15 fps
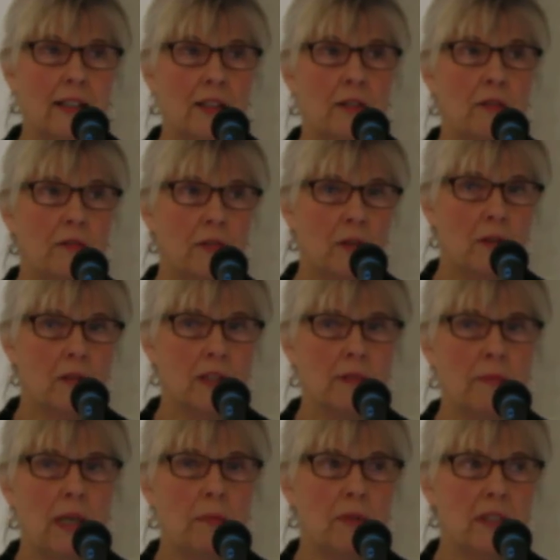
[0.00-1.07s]
you folks,
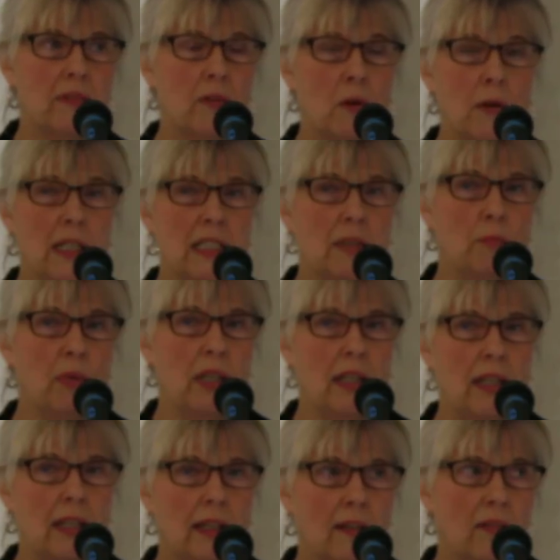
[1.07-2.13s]
members of
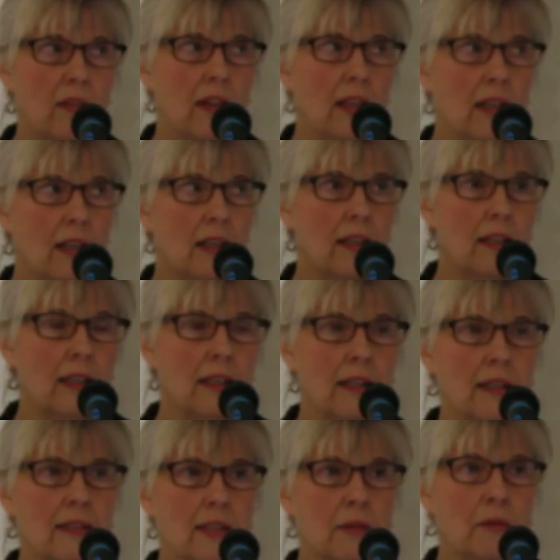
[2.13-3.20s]
OSP, I think
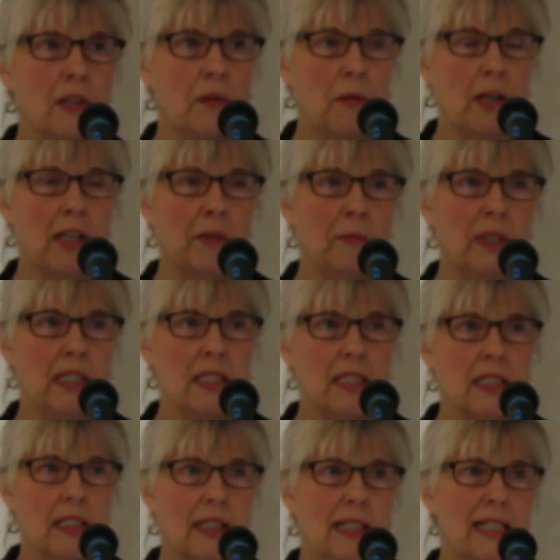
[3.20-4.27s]
it's a requirement
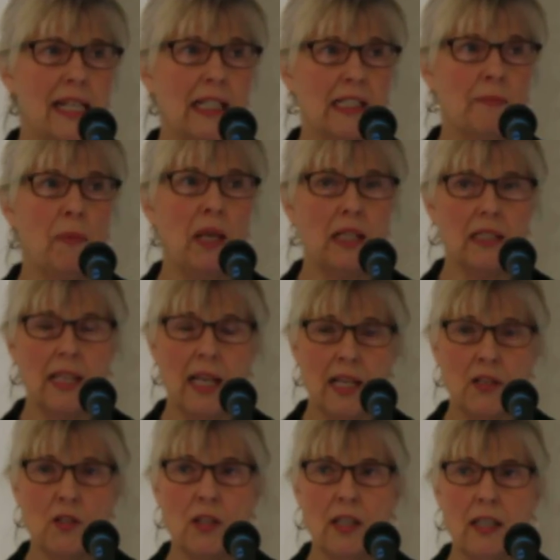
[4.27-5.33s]
and an
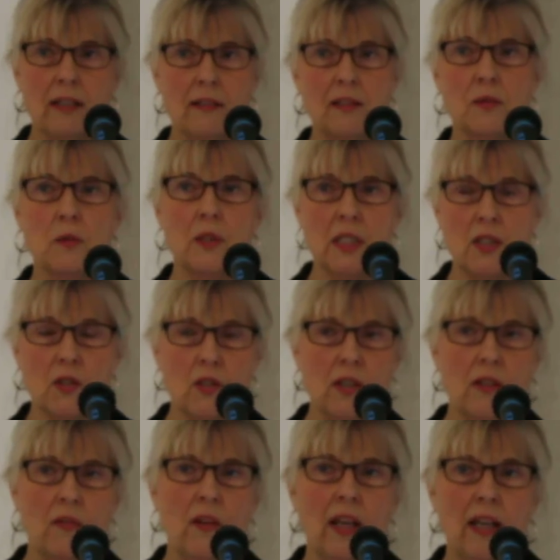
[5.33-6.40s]
expectation and a
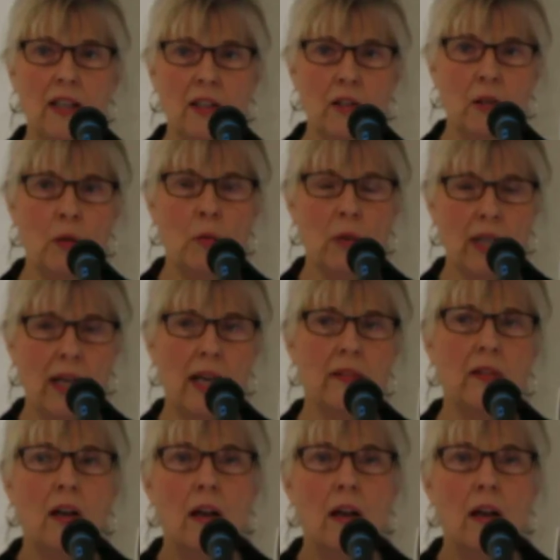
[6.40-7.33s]
tradition that you would have